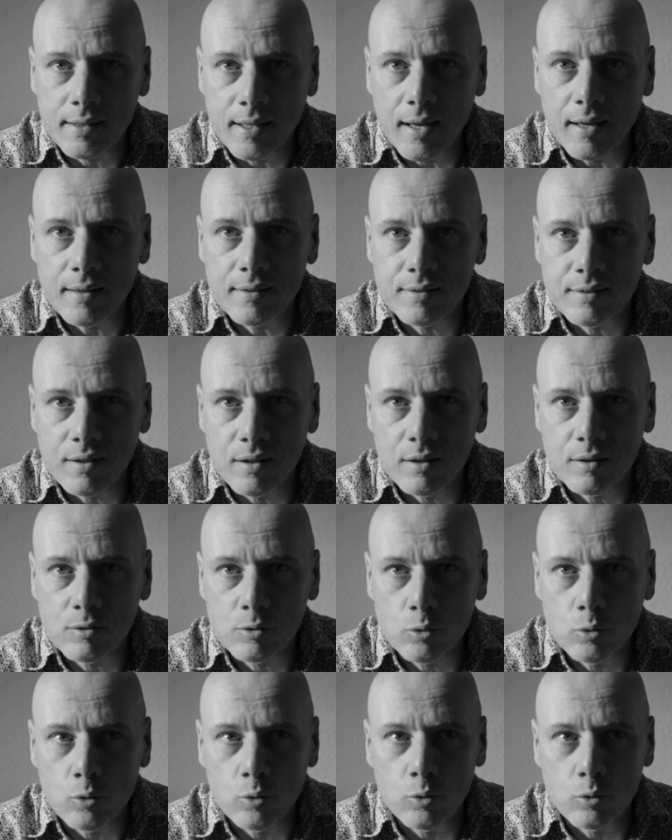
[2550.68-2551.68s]
Thanks
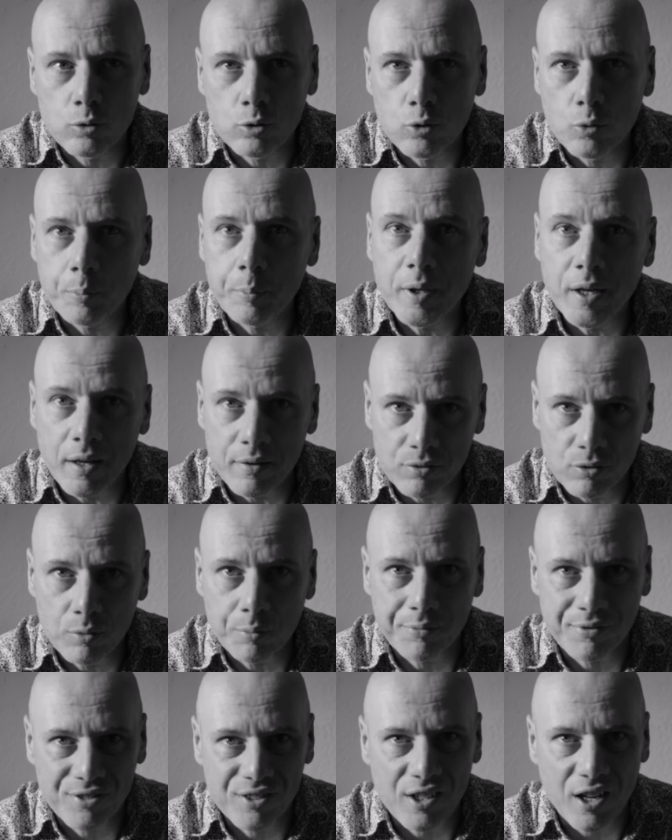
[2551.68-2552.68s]
to be a
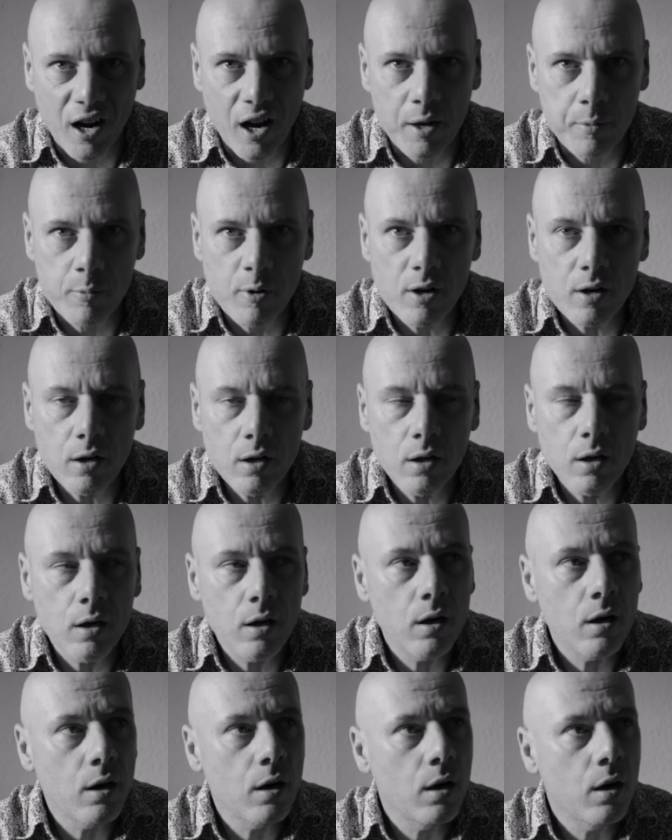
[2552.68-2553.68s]
subscriber.
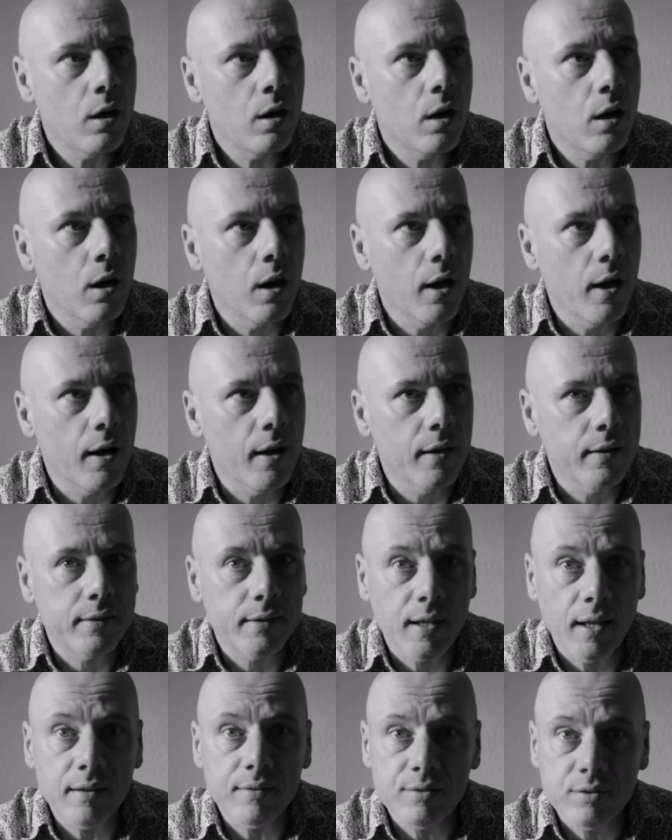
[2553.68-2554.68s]

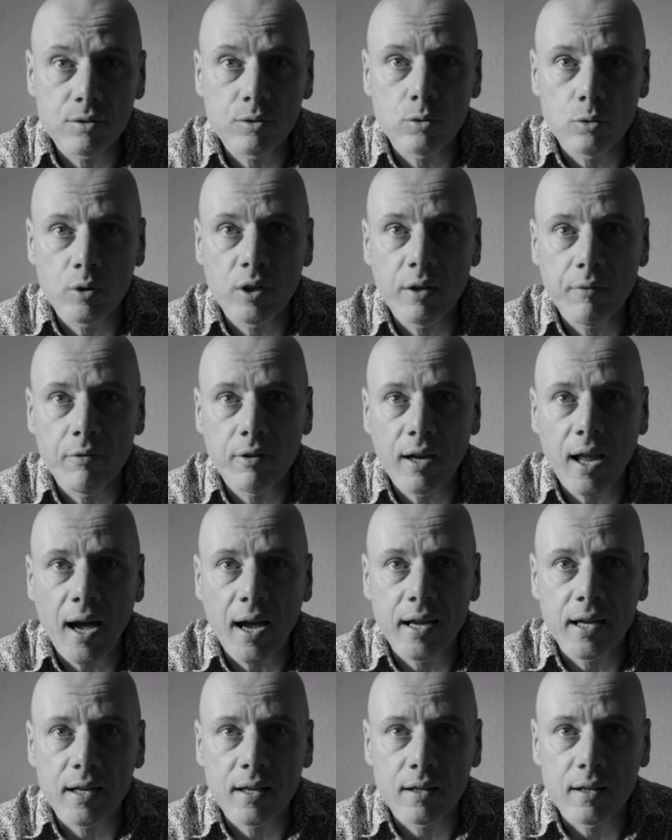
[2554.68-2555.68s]
Thanks to give
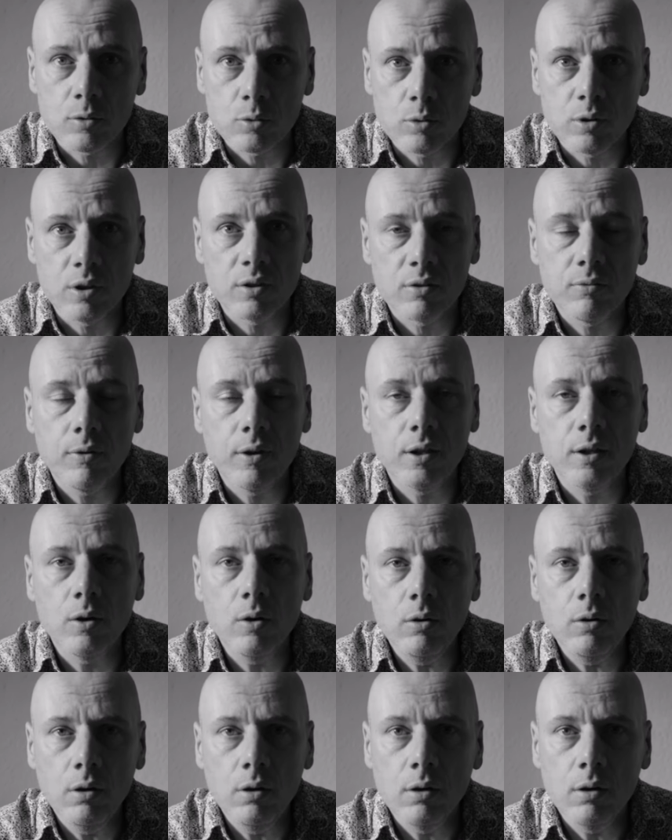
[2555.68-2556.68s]
like to this
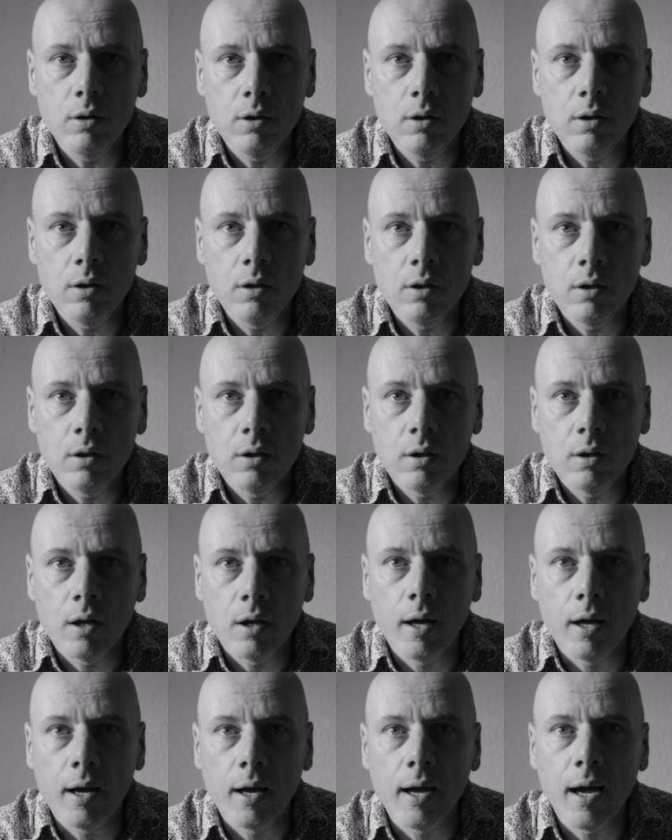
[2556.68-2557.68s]
video.
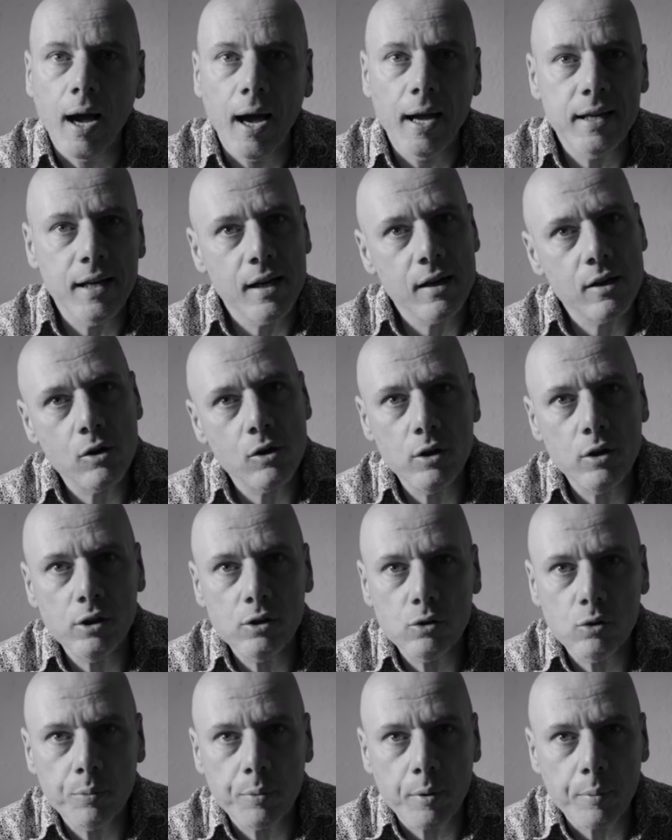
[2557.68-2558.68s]
I am
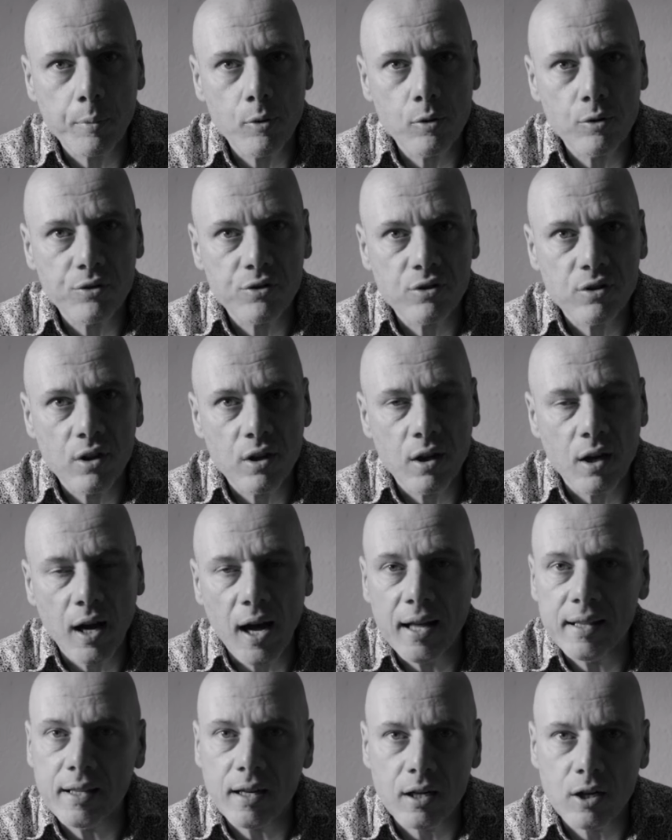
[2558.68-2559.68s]
going to propose
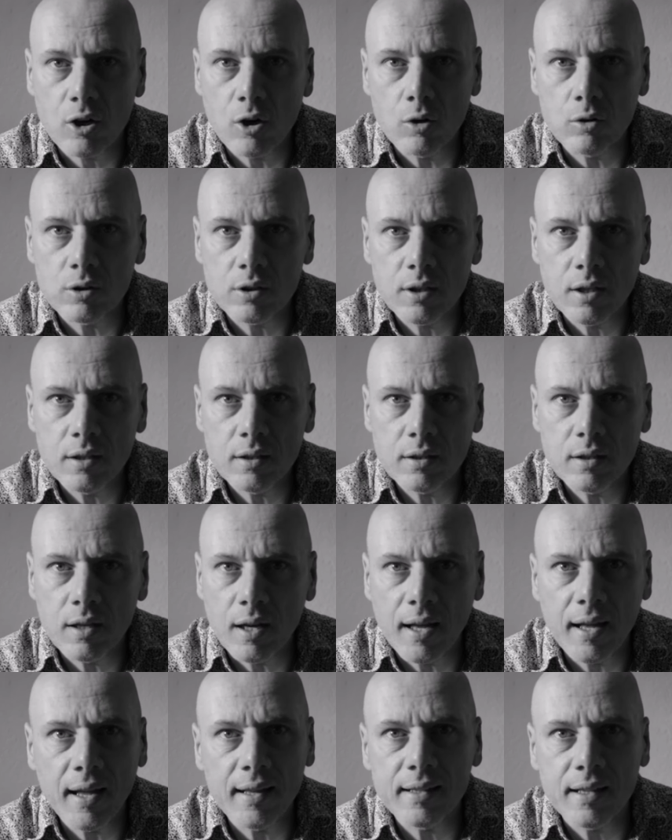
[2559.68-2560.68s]
other content,
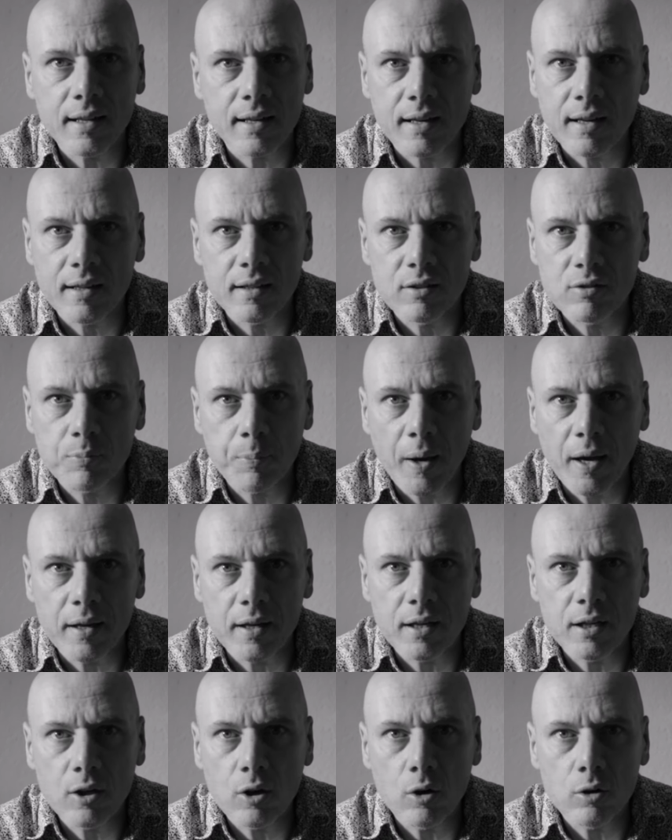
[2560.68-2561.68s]
other
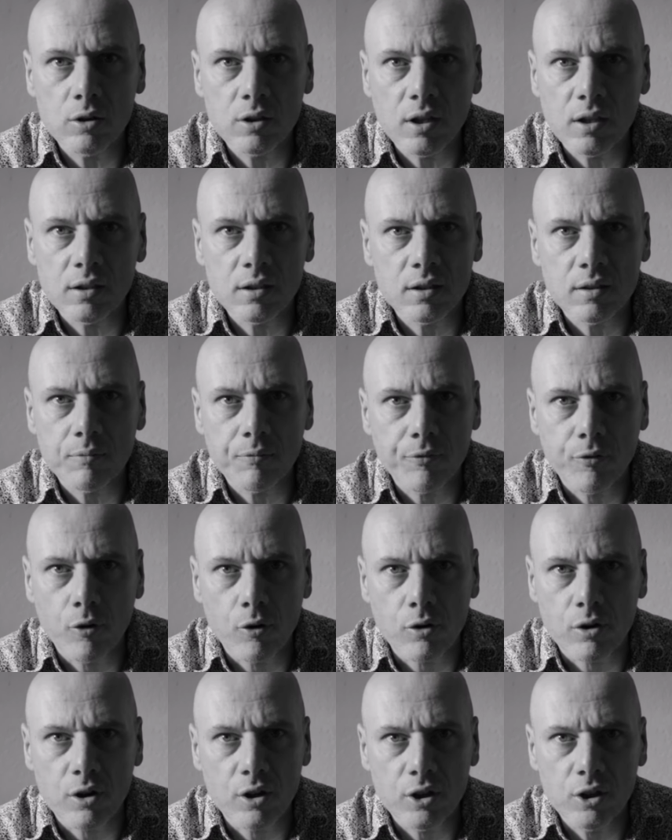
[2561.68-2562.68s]
inspiring content
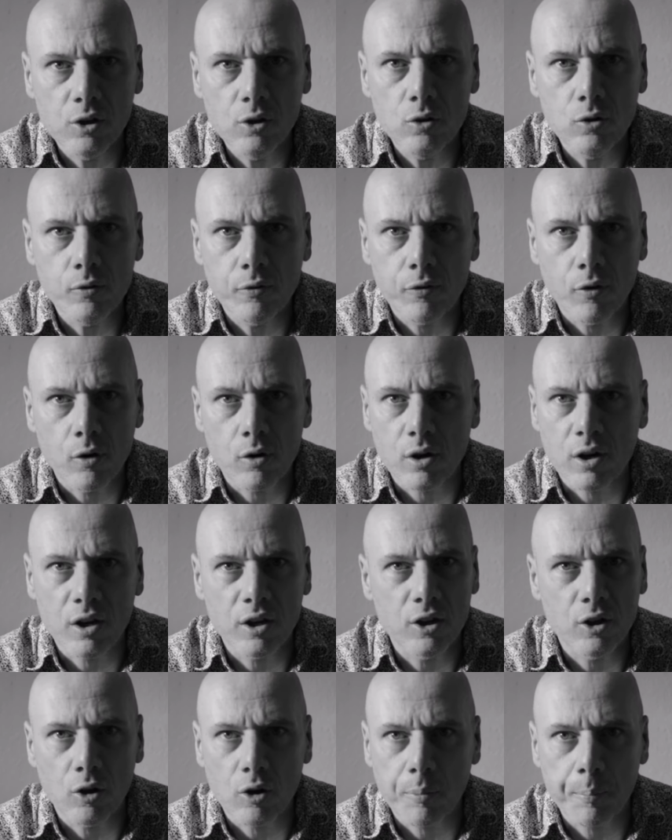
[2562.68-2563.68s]
for you, for
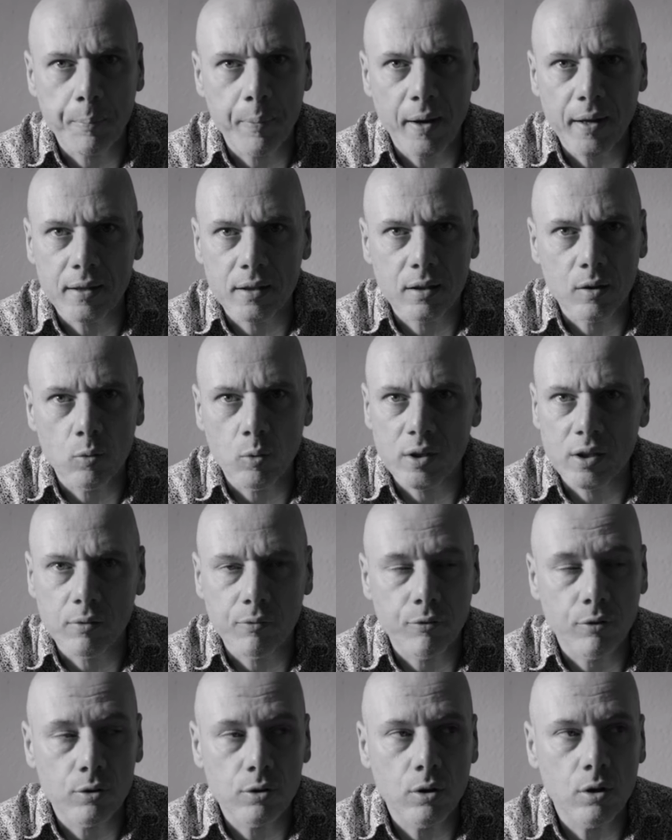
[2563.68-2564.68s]
your pet with
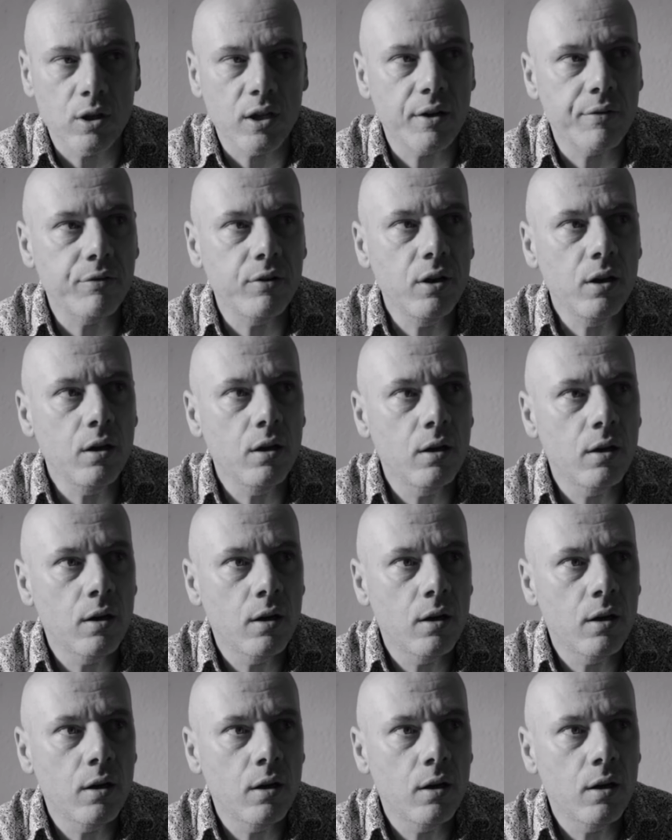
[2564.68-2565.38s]
photography.